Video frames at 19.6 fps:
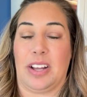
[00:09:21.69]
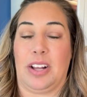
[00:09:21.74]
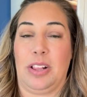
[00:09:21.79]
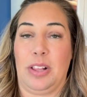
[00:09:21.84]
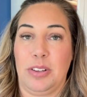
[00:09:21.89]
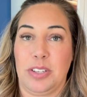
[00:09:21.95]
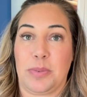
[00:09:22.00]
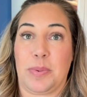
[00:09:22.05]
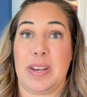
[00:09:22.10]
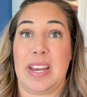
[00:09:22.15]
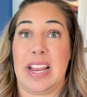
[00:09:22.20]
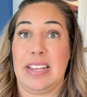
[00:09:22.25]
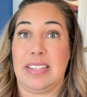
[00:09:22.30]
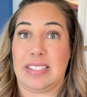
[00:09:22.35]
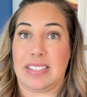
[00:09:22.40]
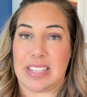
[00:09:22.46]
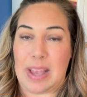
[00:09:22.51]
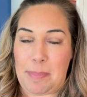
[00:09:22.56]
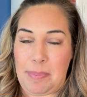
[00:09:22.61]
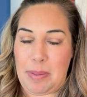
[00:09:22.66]
a close reading
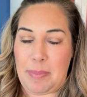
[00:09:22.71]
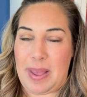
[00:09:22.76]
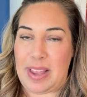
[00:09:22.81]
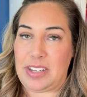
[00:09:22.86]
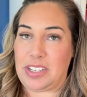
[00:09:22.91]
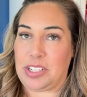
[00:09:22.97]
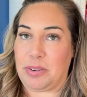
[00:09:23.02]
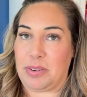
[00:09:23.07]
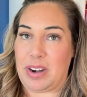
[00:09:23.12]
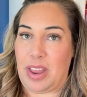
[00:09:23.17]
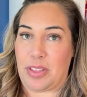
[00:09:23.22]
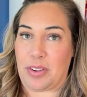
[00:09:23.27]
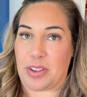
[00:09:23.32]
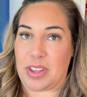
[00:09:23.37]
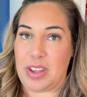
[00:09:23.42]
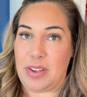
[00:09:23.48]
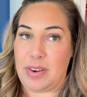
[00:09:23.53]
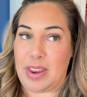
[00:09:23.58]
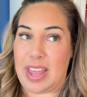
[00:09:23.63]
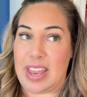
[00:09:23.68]
supplement to another
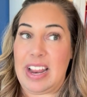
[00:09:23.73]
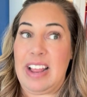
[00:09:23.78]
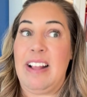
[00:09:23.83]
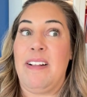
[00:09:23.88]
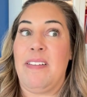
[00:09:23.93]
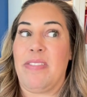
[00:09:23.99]
unit.